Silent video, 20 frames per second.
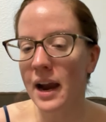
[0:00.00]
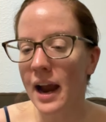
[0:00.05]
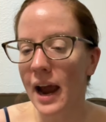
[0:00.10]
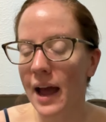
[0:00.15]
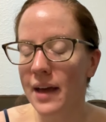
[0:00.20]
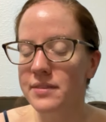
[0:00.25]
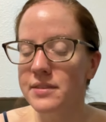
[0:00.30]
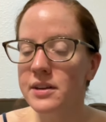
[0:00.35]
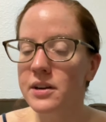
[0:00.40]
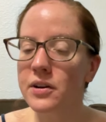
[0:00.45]

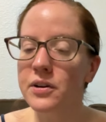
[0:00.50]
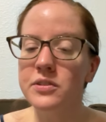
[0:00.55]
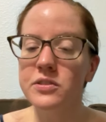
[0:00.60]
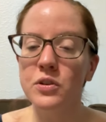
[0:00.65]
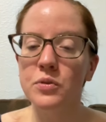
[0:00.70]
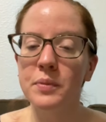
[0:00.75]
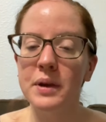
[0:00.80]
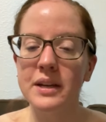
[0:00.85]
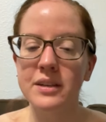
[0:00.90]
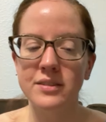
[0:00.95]
And then it
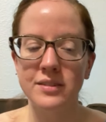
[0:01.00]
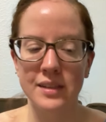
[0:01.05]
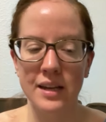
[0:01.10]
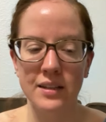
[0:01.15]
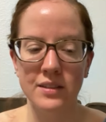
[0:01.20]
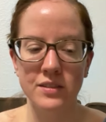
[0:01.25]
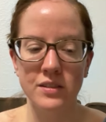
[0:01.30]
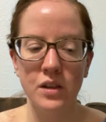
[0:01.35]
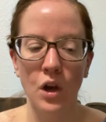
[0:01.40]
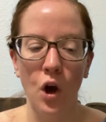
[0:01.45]
also makes
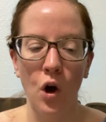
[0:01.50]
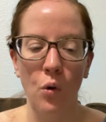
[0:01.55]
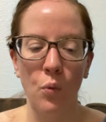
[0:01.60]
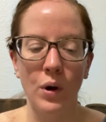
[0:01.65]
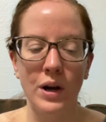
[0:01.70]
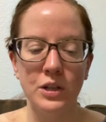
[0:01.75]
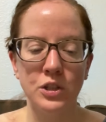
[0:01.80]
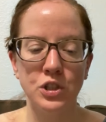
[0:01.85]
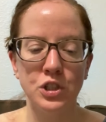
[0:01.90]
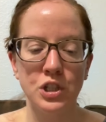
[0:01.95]
sense
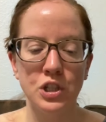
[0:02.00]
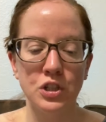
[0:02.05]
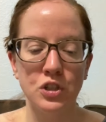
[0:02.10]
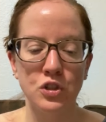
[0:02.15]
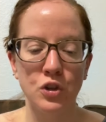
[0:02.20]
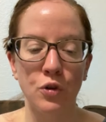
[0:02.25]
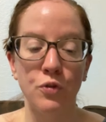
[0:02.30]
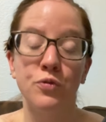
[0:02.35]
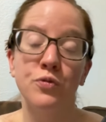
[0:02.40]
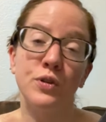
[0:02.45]
why she is
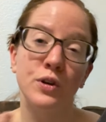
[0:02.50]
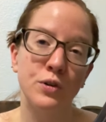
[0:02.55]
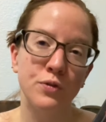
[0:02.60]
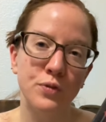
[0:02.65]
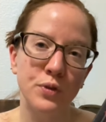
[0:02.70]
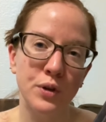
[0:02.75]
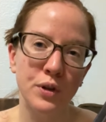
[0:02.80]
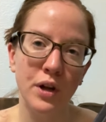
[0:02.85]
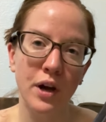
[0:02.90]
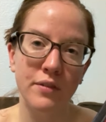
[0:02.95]
so
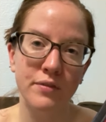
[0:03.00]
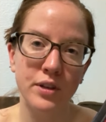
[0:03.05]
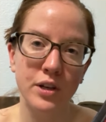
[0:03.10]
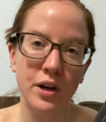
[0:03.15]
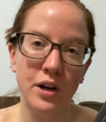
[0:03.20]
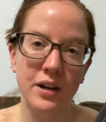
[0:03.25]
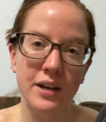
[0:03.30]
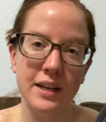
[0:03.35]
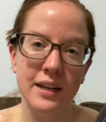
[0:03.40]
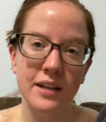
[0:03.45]
fearful of the
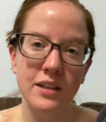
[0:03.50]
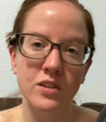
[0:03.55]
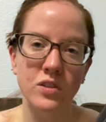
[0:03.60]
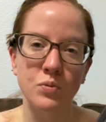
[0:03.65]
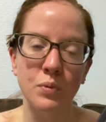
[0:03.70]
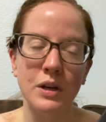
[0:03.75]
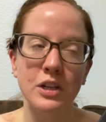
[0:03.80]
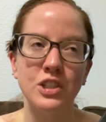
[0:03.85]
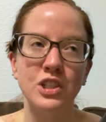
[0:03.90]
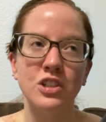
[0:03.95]
guardians,
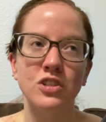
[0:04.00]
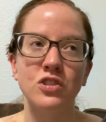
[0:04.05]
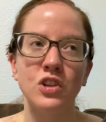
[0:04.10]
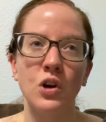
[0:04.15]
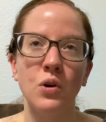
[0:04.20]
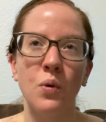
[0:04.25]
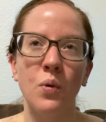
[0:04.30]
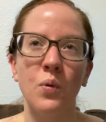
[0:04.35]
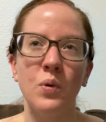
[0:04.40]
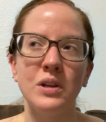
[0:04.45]
why she's
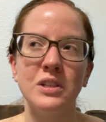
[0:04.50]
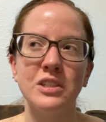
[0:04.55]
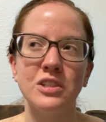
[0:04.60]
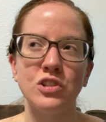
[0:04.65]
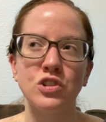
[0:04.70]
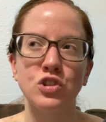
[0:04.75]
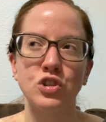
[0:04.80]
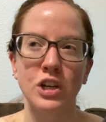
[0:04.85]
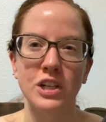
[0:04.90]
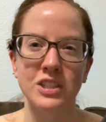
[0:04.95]
so
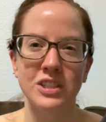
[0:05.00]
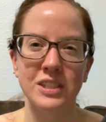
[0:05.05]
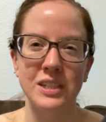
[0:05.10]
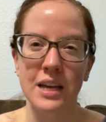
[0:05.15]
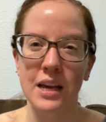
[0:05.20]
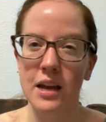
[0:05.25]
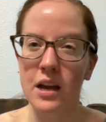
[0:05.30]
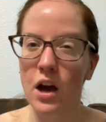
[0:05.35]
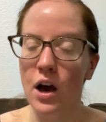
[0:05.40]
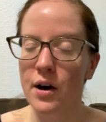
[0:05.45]

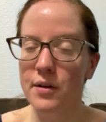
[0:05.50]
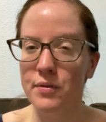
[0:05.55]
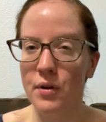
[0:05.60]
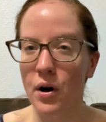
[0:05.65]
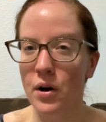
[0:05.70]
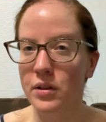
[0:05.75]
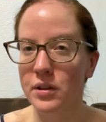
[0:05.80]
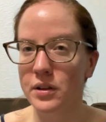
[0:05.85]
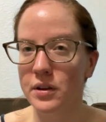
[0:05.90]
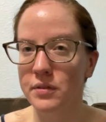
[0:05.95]
distrusting of
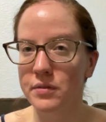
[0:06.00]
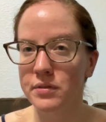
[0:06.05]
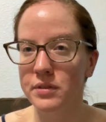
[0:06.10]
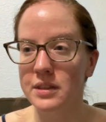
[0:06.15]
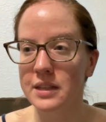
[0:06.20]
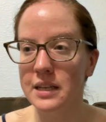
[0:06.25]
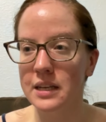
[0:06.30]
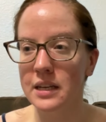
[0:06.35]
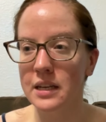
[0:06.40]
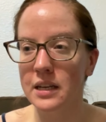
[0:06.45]
all of
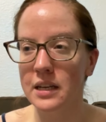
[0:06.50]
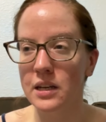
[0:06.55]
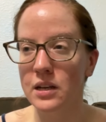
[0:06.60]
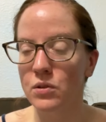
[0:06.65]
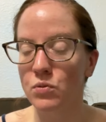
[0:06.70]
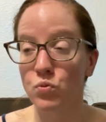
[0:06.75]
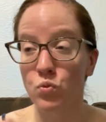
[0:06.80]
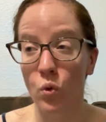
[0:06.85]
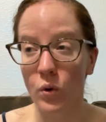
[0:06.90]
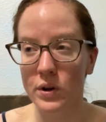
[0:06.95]
the
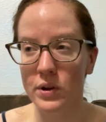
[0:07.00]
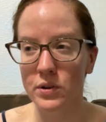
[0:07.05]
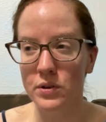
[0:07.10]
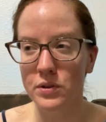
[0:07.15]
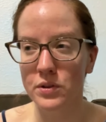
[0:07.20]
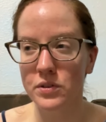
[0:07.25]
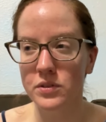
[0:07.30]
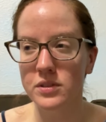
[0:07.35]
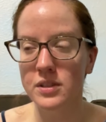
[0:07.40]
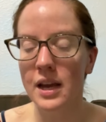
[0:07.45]

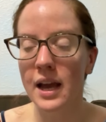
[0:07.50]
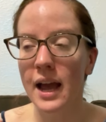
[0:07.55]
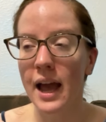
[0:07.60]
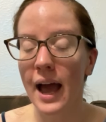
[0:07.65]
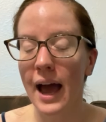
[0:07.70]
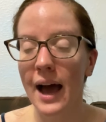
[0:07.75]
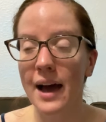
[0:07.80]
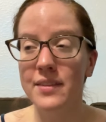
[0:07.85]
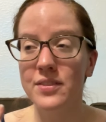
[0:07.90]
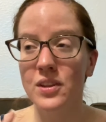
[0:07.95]
royals,
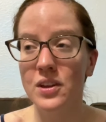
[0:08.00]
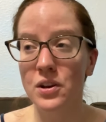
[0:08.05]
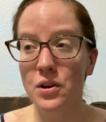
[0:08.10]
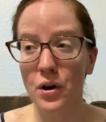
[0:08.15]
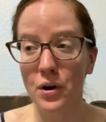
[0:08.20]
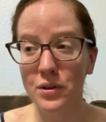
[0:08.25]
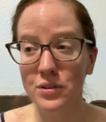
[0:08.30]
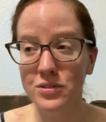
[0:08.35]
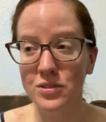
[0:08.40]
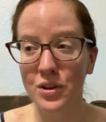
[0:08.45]
and then
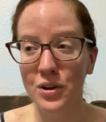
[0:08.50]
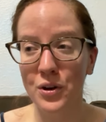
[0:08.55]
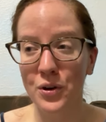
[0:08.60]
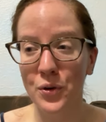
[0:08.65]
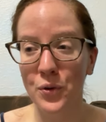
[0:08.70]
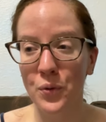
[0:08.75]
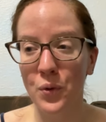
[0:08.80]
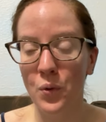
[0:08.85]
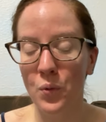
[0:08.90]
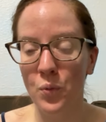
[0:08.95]

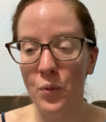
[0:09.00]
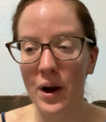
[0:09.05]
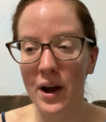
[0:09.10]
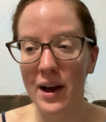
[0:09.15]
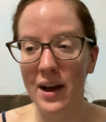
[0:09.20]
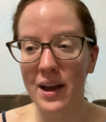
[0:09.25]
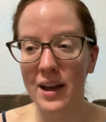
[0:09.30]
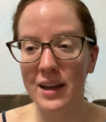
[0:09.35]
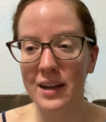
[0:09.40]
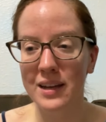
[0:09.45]
also
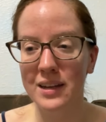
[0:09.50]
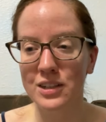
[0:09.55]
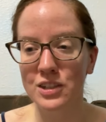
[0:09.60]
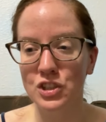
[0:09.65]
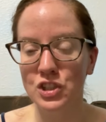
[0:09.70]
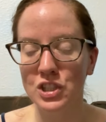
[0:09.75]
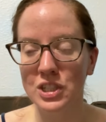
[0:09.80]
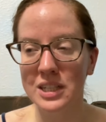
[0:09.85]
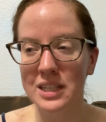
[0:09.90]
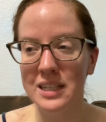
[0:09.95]
why
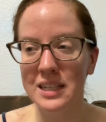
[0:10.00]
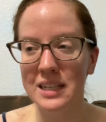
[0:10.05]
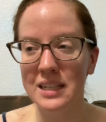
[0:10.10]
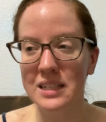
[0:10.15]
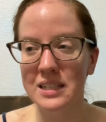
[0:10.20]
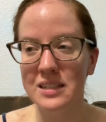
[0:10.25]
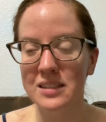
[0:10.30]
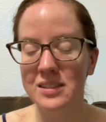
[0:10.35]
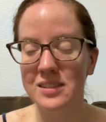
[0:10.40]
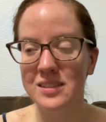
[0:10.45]
she
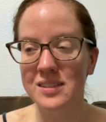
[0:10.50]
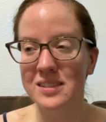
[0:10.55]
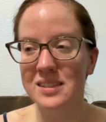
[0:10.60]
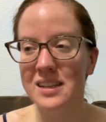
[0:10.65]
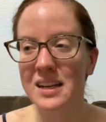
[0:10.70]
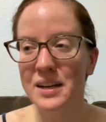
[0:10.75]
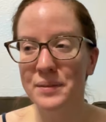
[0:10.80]
is